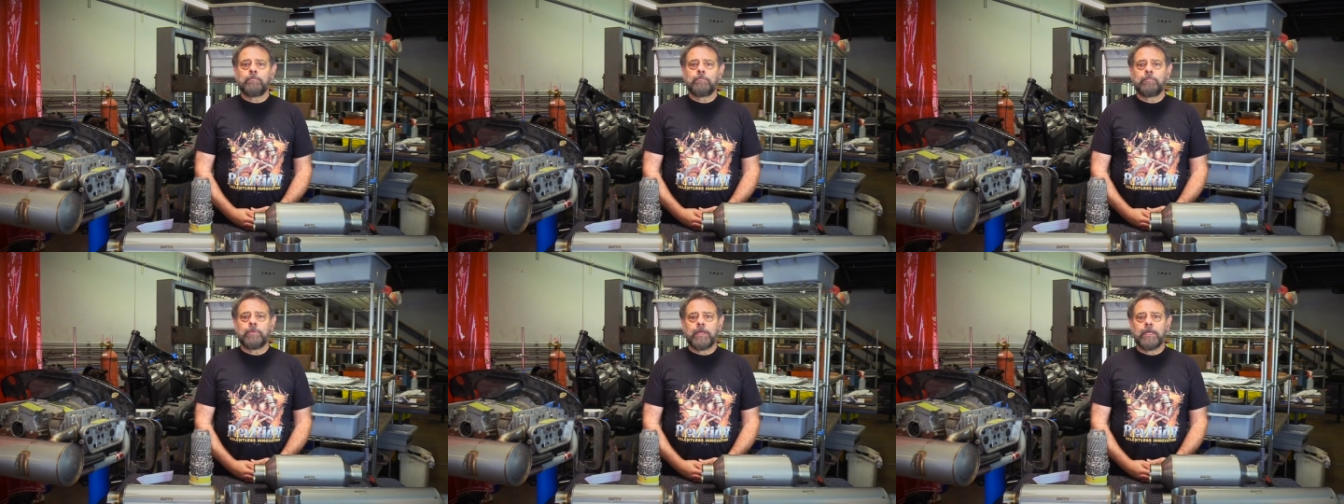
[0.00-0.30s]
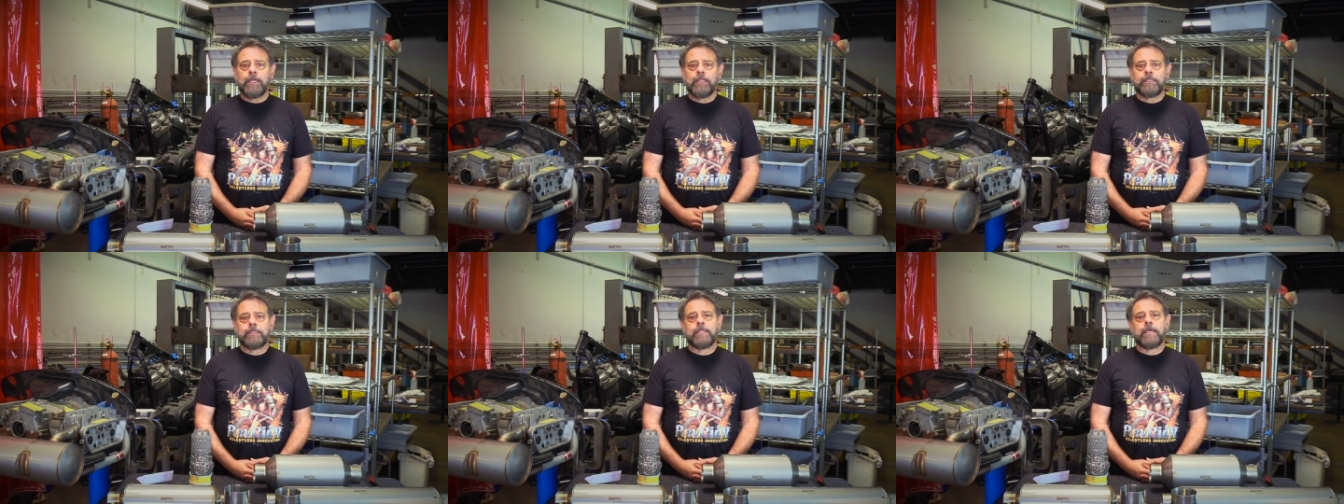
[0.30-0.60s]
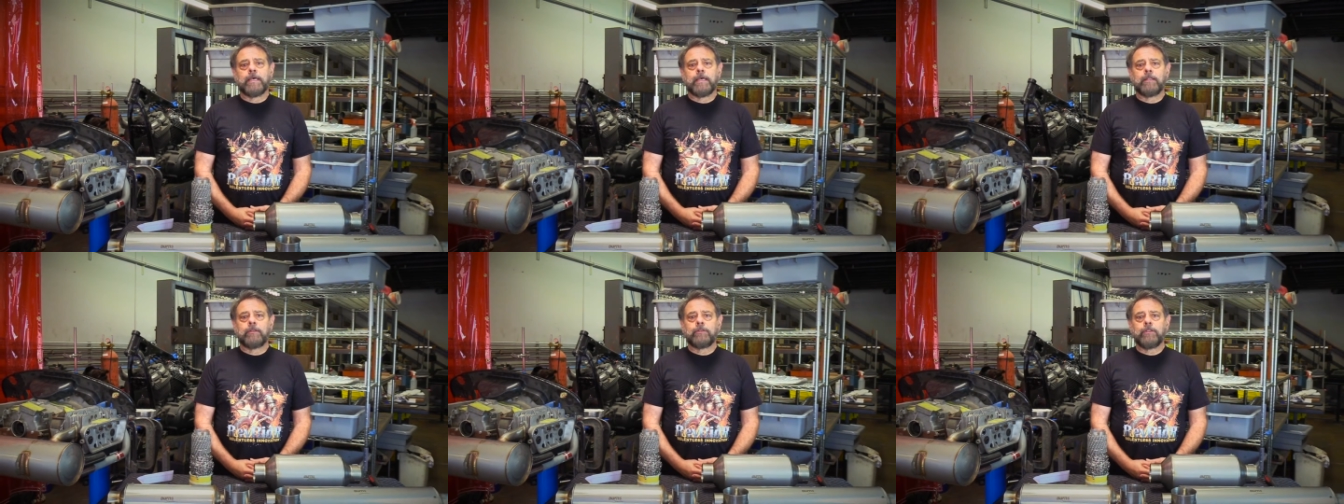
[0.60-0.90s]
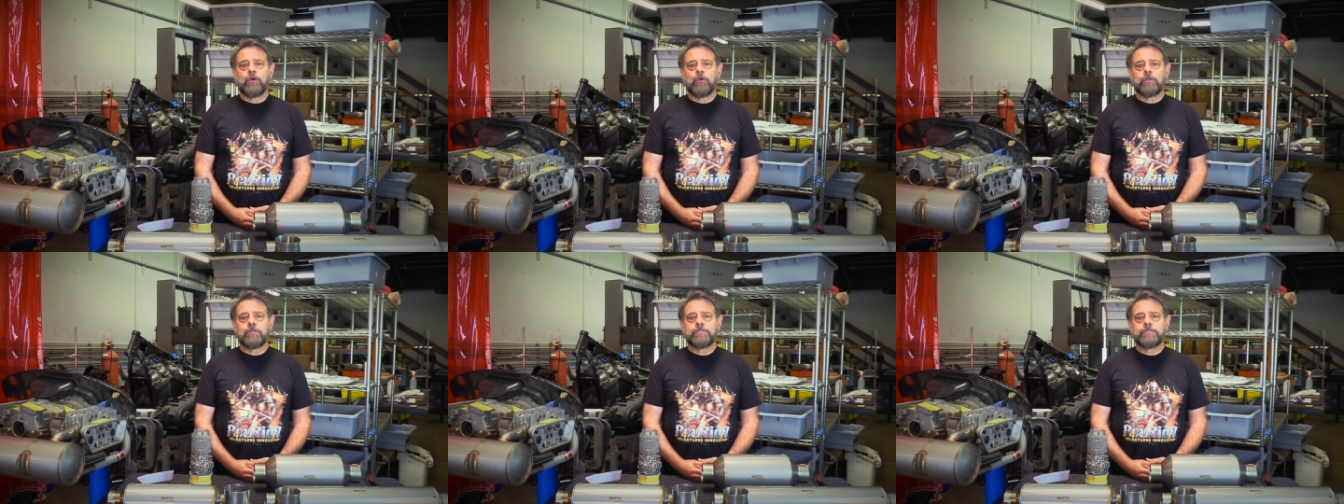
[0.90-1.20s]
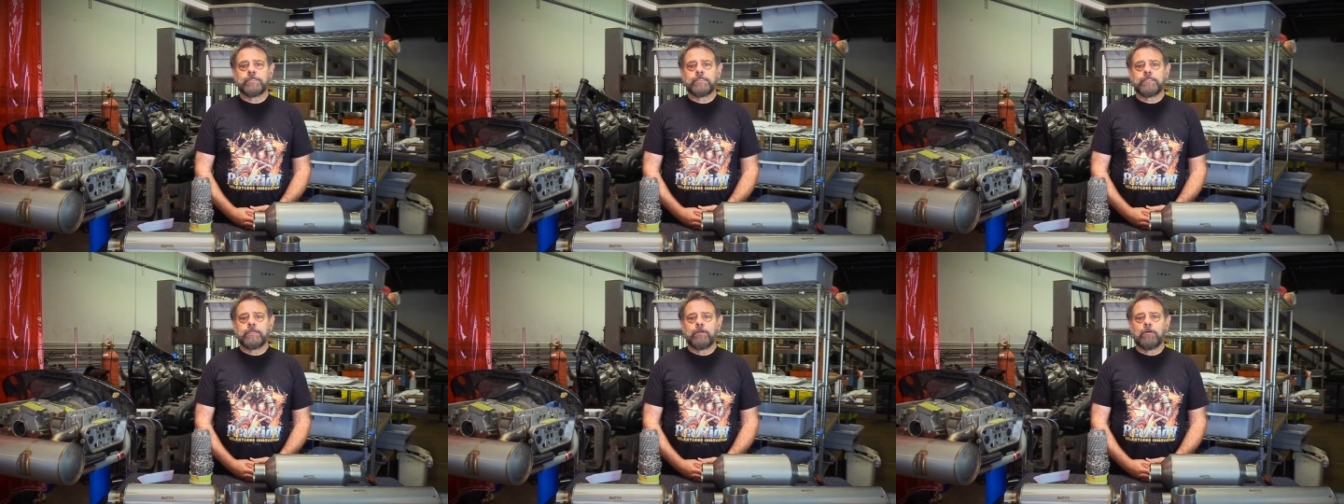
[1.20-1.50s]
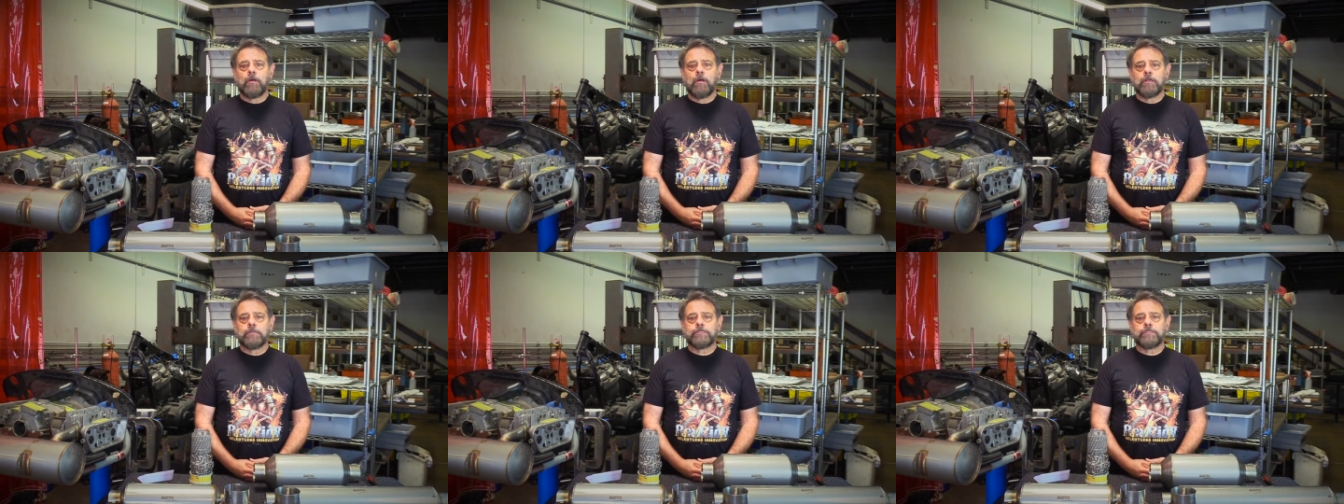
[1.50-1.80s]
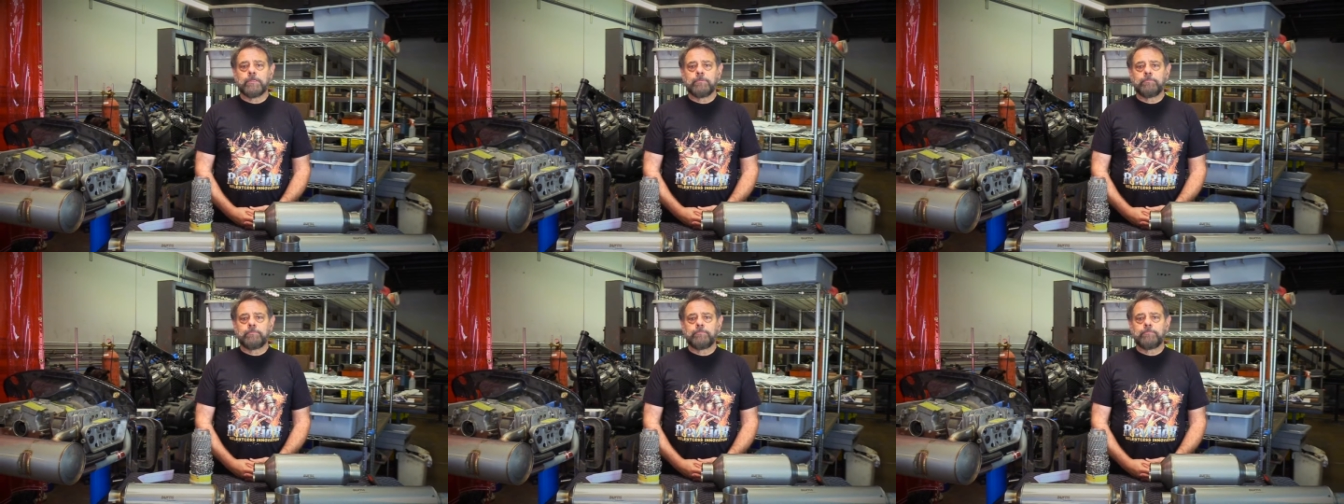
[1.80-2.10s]
but uh, noticed that there are
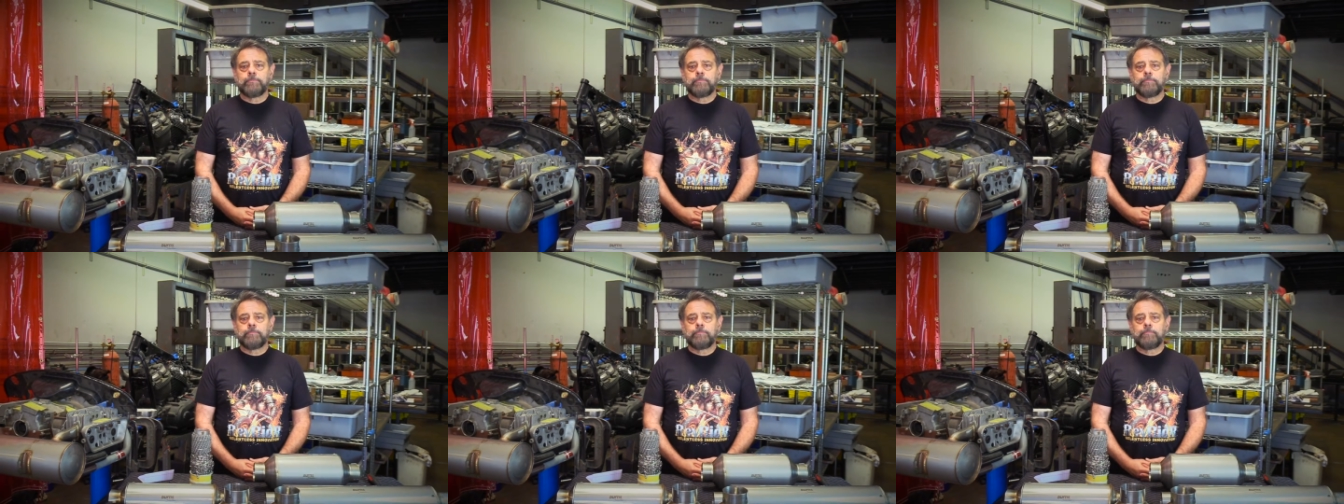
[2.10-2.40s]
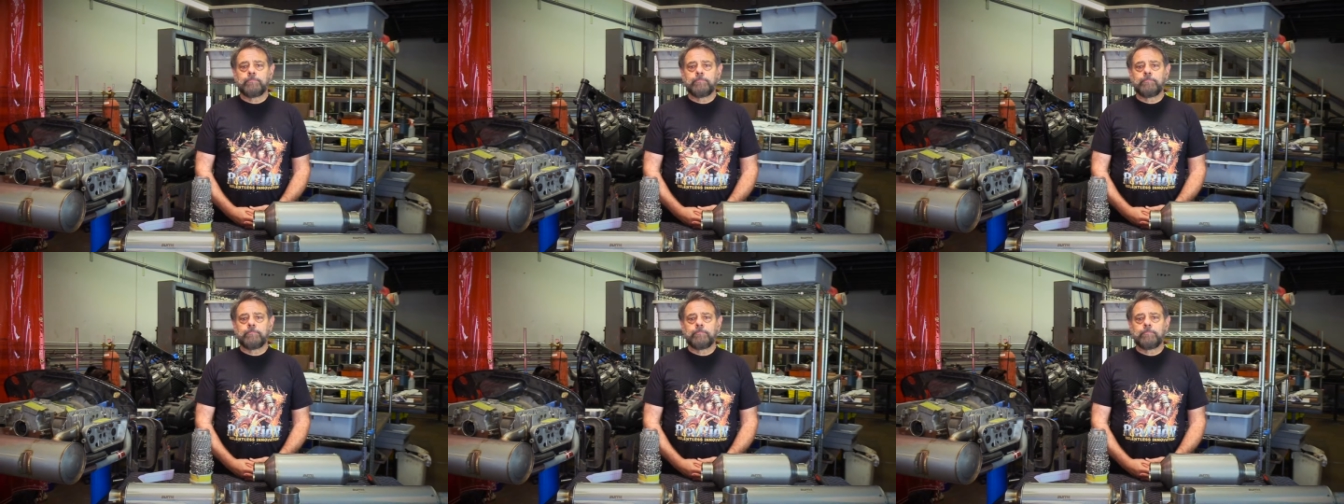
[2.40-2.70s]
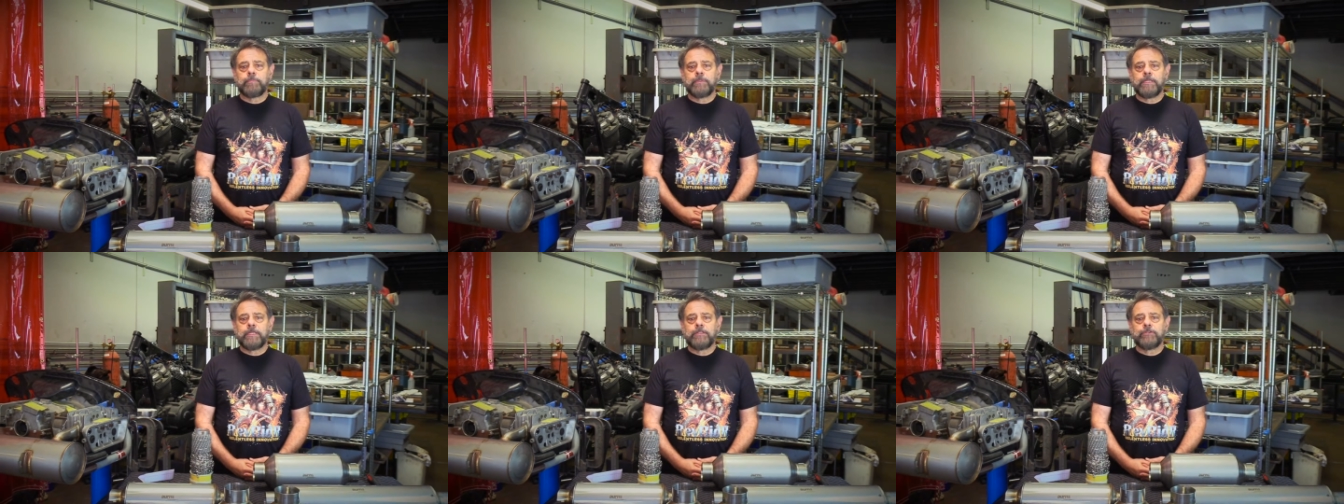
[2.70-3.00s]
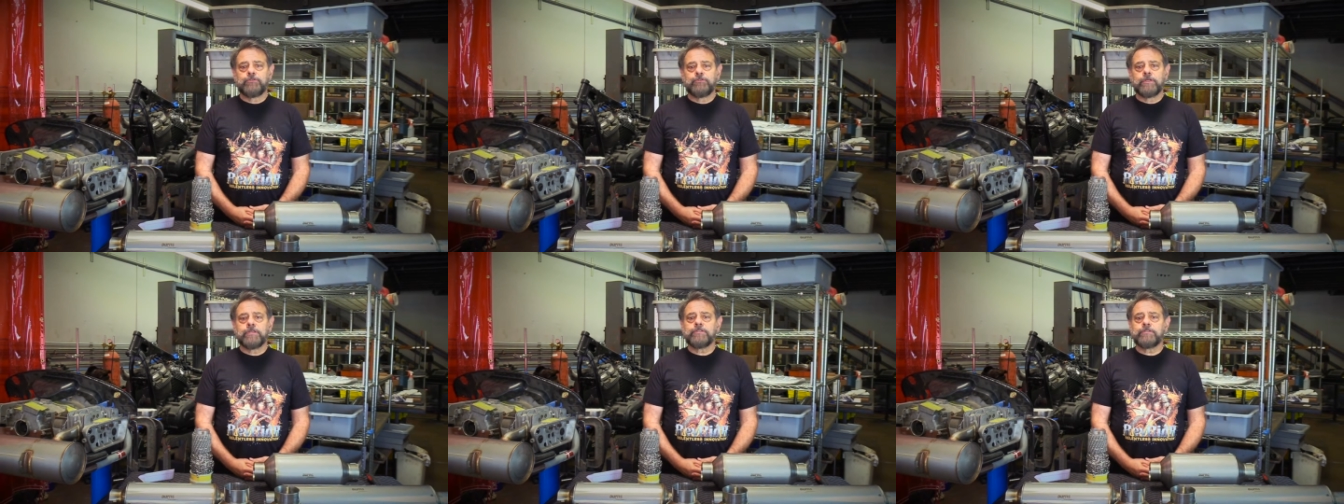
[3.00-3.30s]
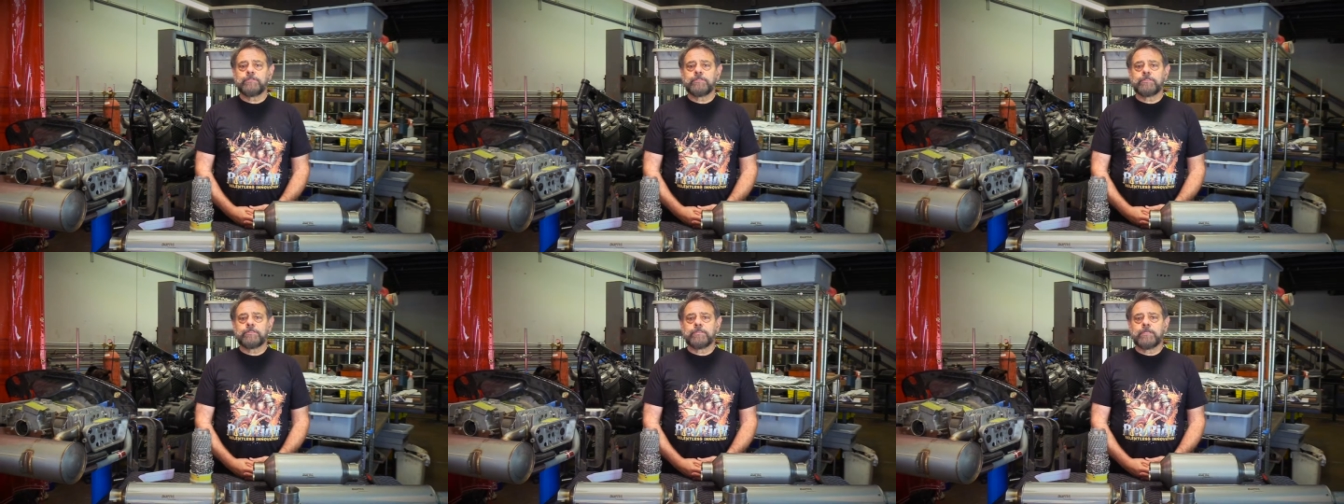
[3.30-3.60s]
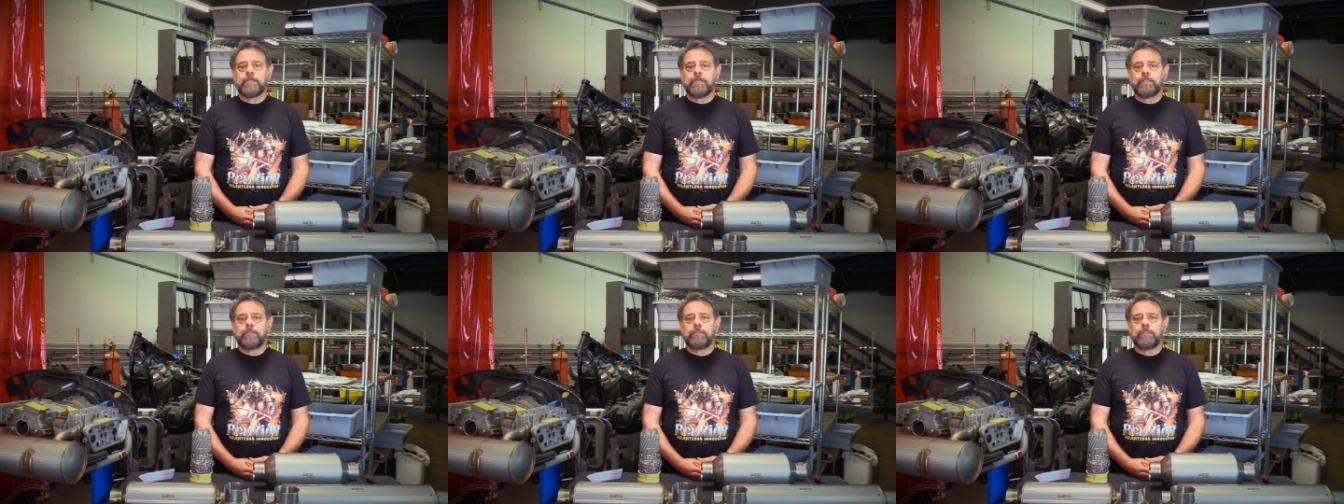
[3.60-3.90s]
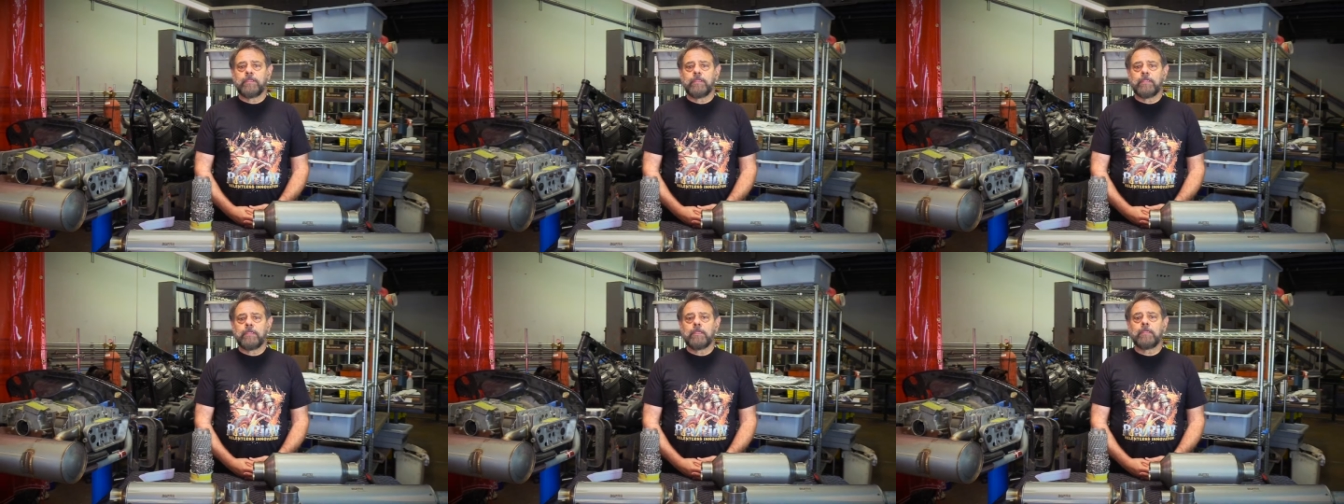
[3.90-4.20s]
some interests in
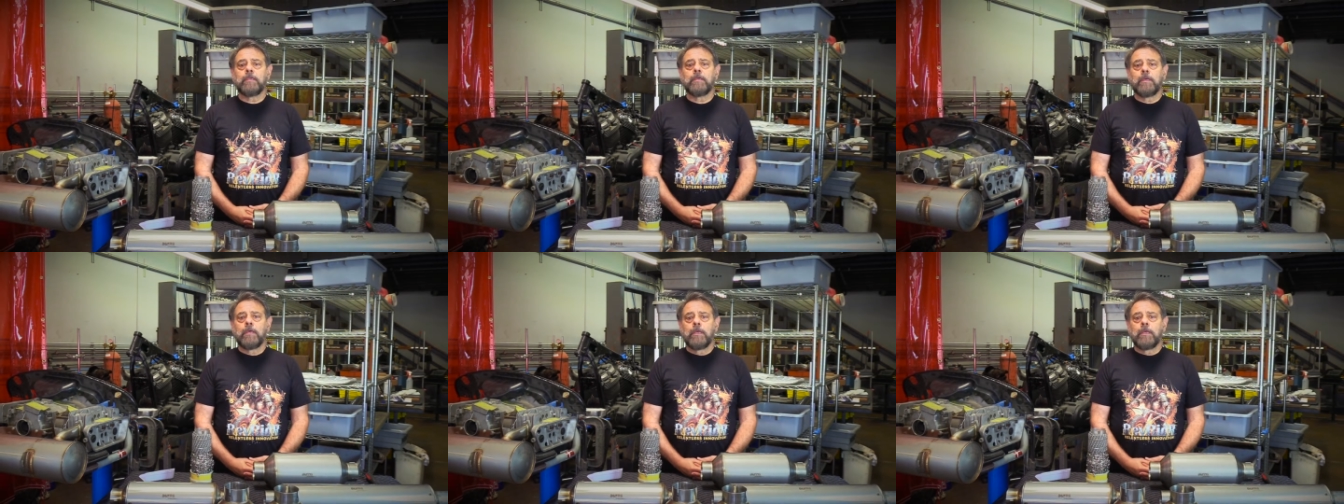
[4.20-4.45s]
the